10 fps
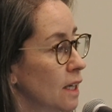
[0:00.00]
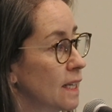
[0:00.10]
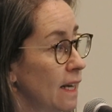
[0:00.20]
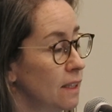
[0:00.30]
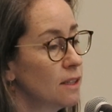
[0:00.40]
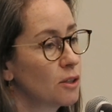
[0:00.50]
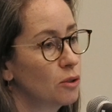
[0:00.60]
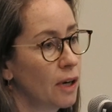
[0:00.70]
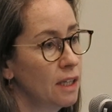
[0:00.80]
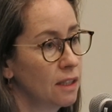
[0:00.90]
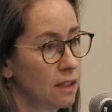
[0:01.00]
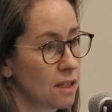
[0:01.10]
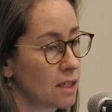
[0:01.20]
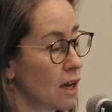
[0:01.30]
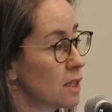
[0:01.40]
can integrate in a
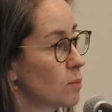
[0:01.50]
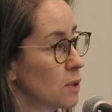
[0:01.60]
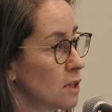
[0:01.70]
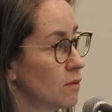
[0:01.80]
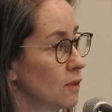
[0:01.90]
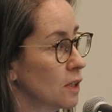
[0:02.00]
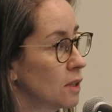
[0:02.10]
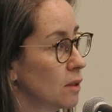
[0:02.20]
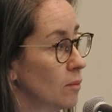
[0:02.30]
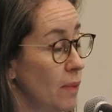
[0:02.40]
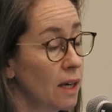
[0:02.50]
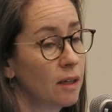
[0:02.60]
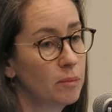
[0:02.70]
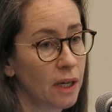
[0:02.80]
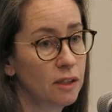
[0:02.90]
site-specific manner,
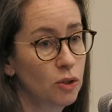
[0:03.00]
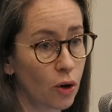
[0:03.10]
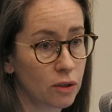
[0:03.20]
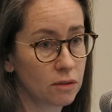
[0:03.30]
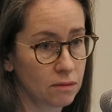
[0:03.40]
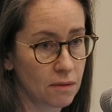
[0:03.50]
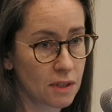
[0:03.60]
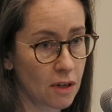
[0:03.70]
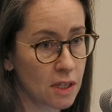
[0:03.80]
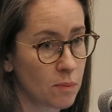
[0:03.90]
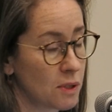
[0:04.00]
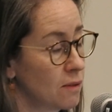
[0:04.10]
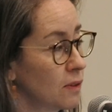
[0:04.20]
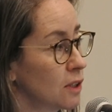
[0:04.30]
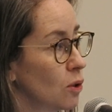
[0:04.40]
but not
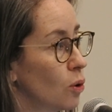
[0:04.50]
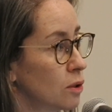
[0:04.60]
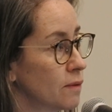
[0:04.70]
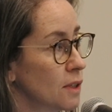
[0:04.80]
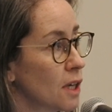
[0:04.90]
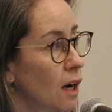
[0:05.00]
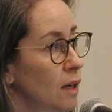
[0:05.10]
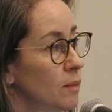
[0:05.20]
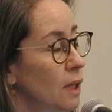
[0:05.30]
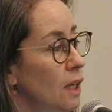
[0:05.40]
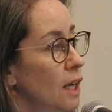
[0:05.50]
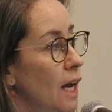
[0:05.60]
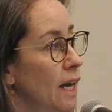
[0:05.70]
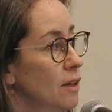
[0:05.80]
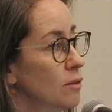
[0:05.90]
site-specifically all of the time,
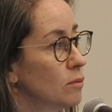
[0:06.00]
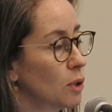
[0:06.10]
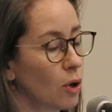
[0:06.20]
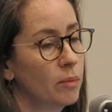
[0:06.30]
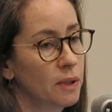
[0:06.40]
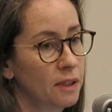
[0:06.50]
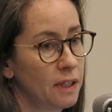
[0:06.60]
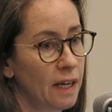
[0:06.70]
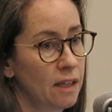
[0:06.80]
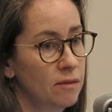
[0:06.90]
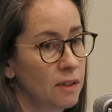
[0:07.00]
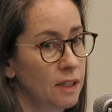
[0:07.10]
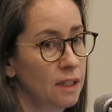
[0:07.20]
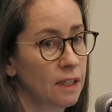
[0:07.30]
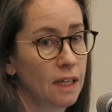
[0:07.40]
and recombinant AAV